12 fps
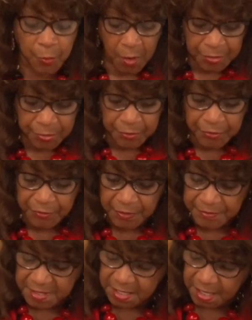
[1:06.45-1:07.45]
1 through
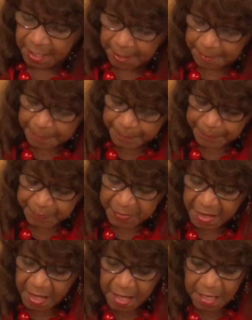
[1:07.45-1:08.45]
15.
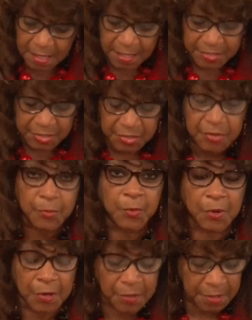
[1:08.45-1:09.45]
Listen to the
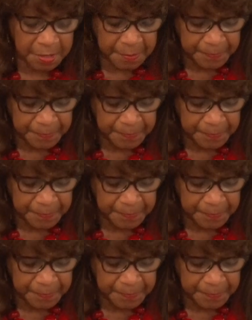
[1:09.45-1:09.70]
word.